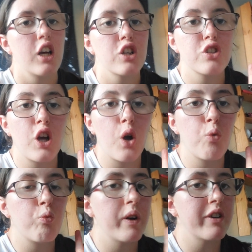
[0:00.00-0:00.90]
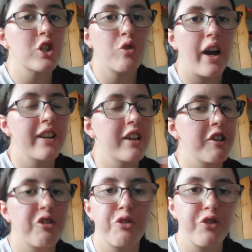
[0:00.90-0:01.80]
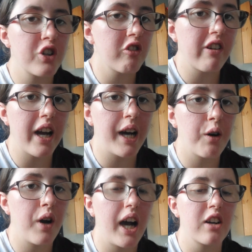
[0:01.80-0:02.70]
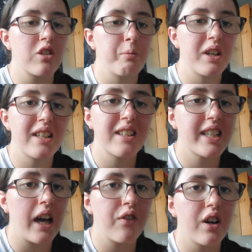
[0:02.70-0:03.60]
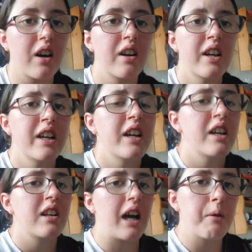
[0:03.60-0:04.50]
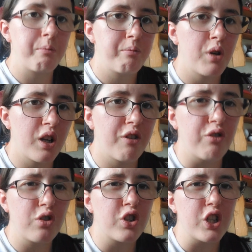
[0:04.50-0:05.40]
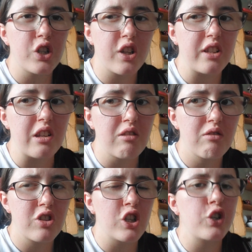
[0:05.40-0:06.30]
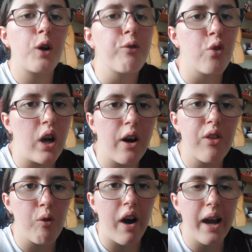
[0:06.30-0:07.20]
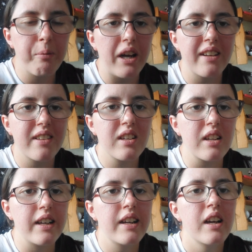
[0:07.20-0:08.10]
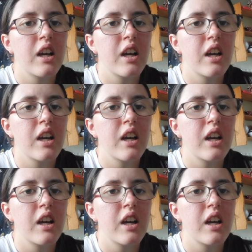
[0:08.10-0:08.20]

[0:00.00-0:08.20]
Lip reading: So we were trying to figure it out, how to put it together, like put it through so you don't fall out of the ride basically.